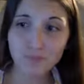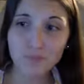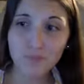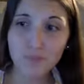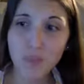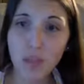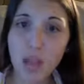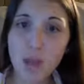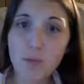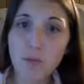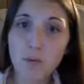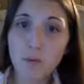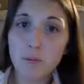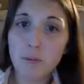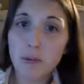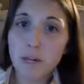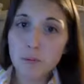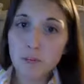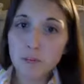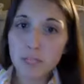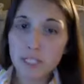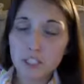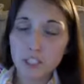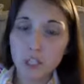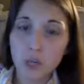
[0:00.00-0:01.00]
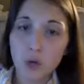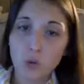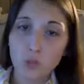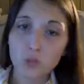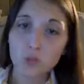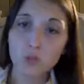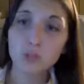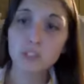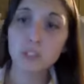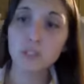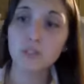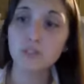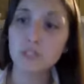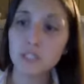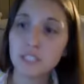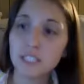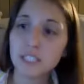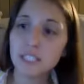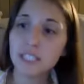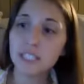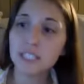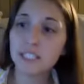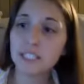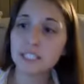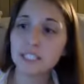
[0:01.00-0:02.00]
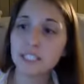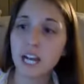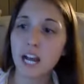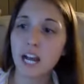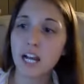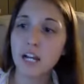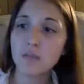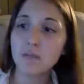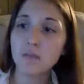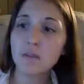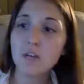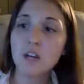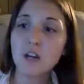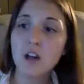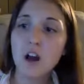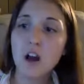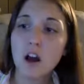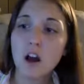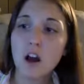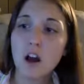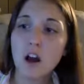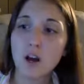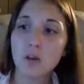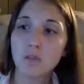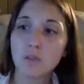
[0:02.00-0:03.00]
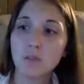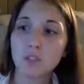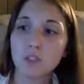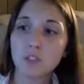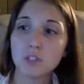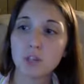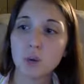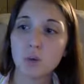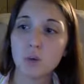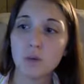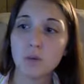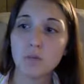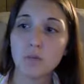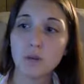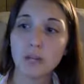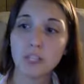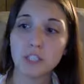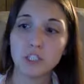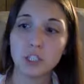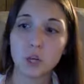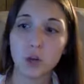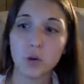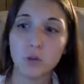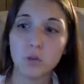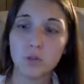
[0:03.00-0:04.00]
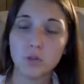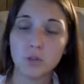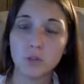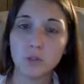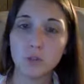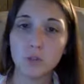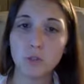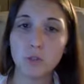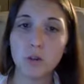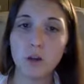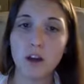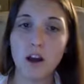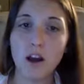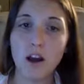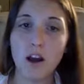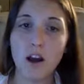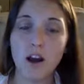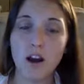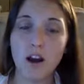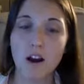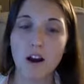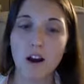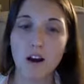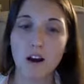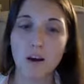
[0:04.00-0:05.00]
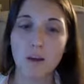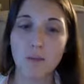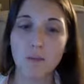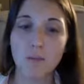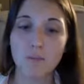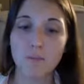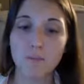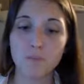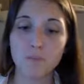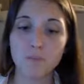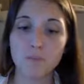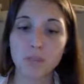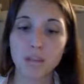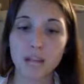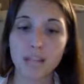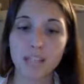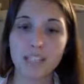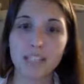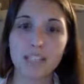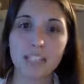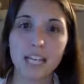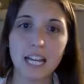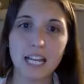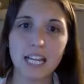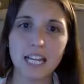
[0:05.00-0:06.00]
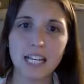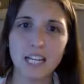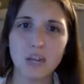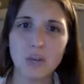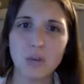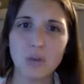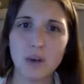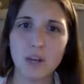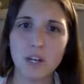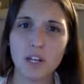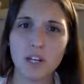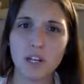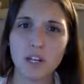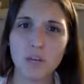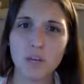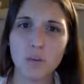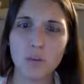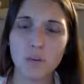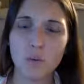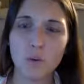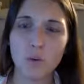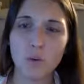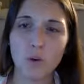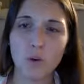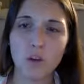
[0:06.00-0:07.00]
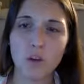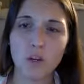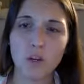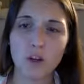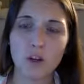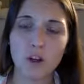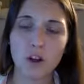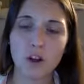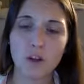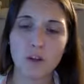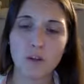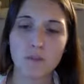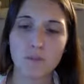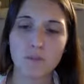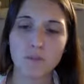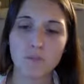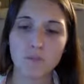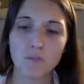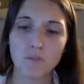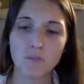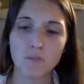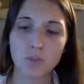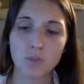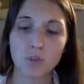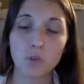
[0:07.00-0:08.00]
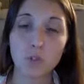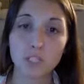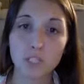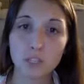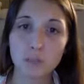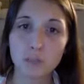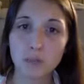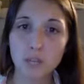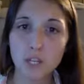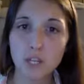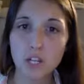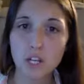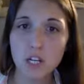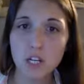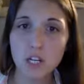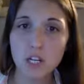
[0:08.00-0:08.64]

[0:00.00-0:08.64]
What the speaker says: I prepared my tofu differently this time. So with my tofu, I decided I wanted it more crispier,